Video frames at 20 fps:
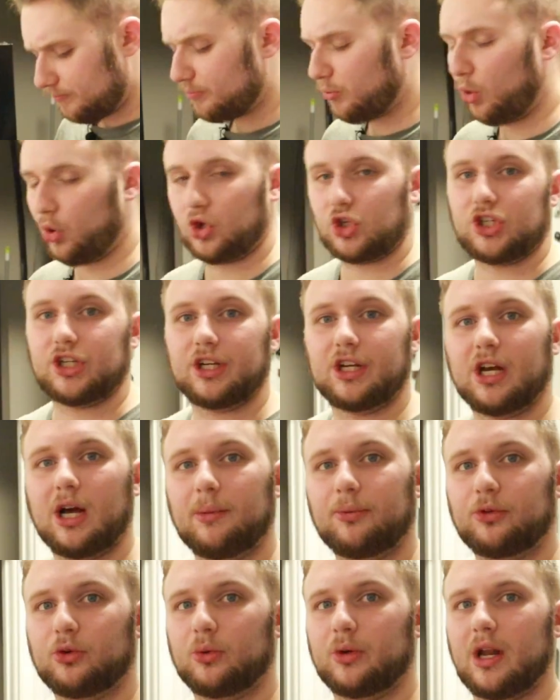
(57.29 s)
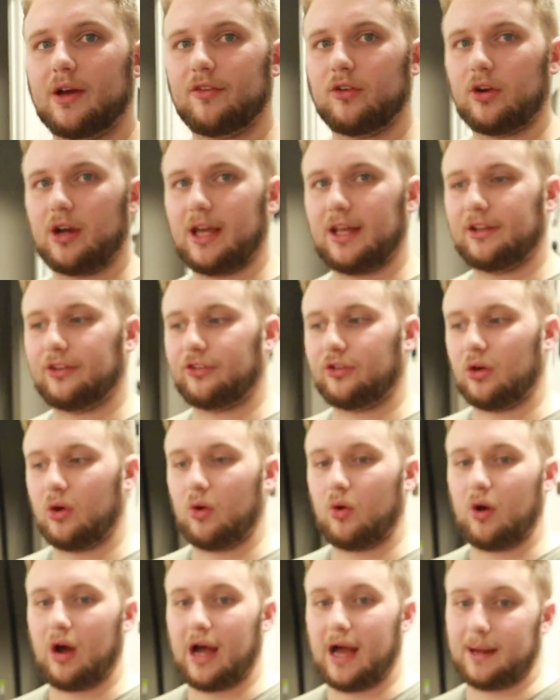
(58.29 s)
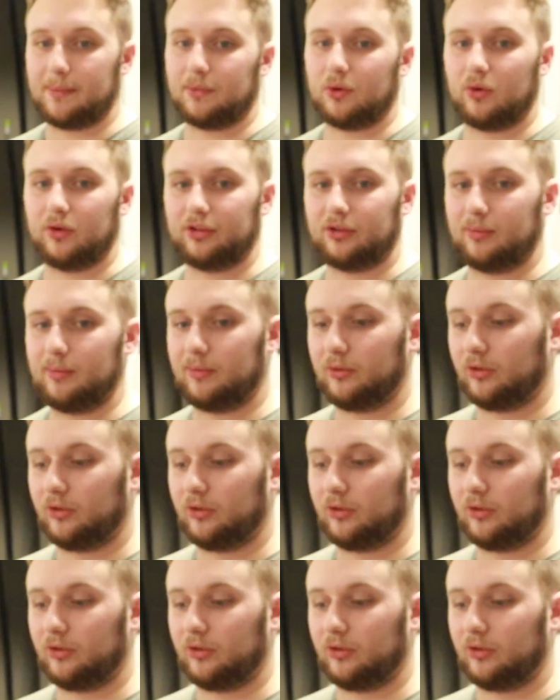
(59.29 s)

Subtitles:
portion cups or whatever, and so I'm going to